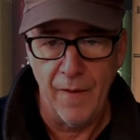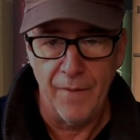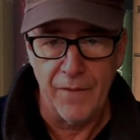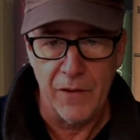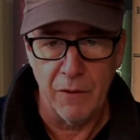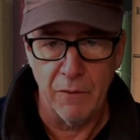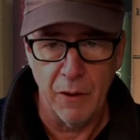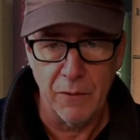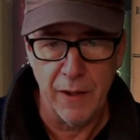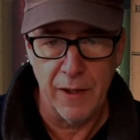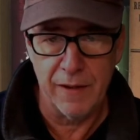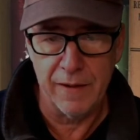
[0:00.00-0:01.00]
you
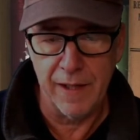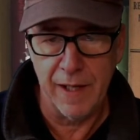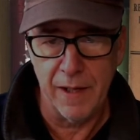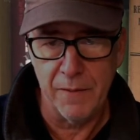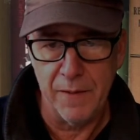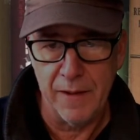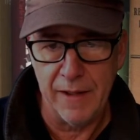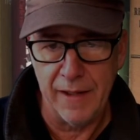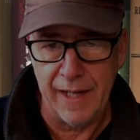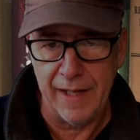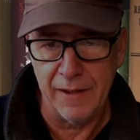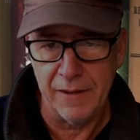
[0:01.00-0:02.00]
rotate it down and
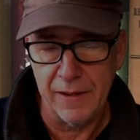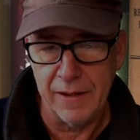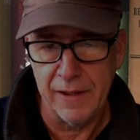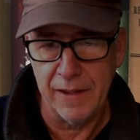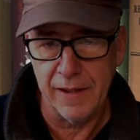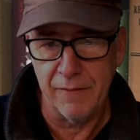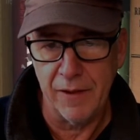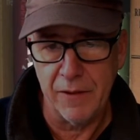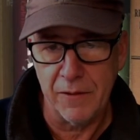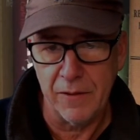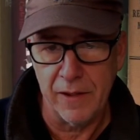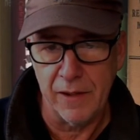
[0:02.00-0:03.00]
angle it, and then
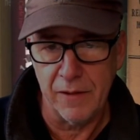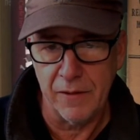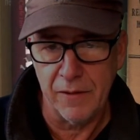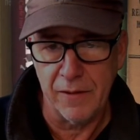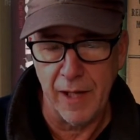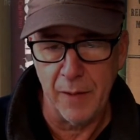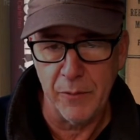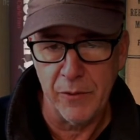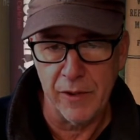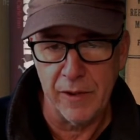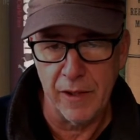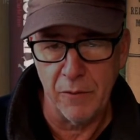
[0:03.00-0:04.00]
eventually it snaps
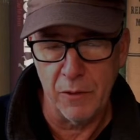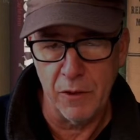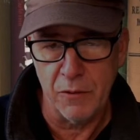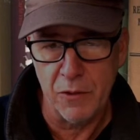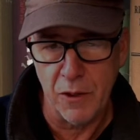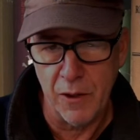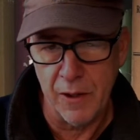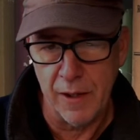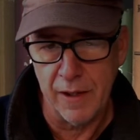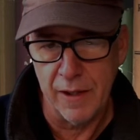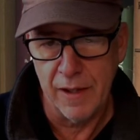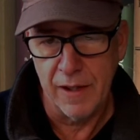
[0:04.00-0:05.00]
in, and when you turn
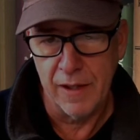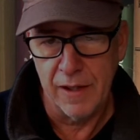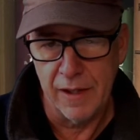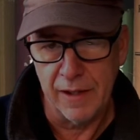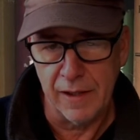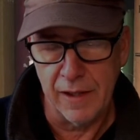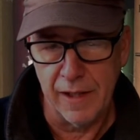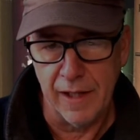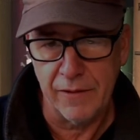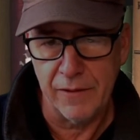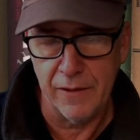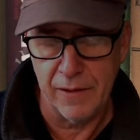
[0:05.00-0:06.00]
it, it
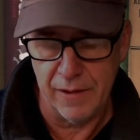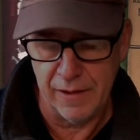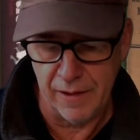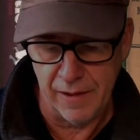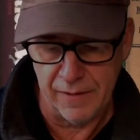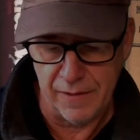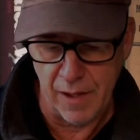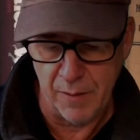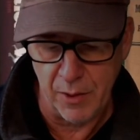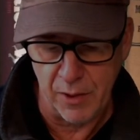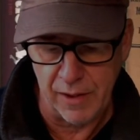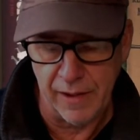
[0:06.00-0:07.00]
connects to the, uh, the
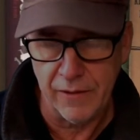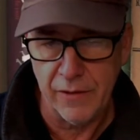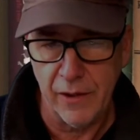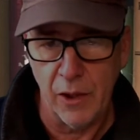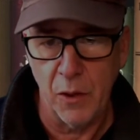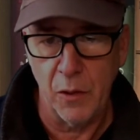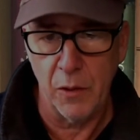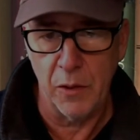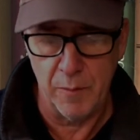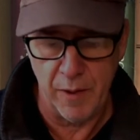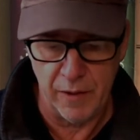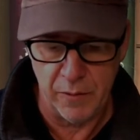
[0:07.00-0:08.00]
arbor connects to the hole in the
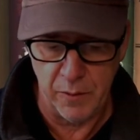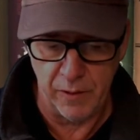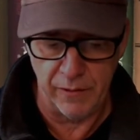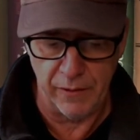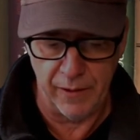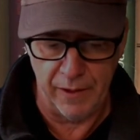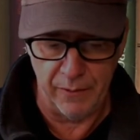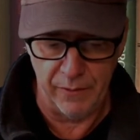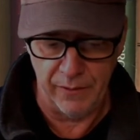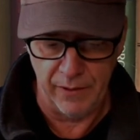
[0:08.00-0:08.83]
mainspring. So that was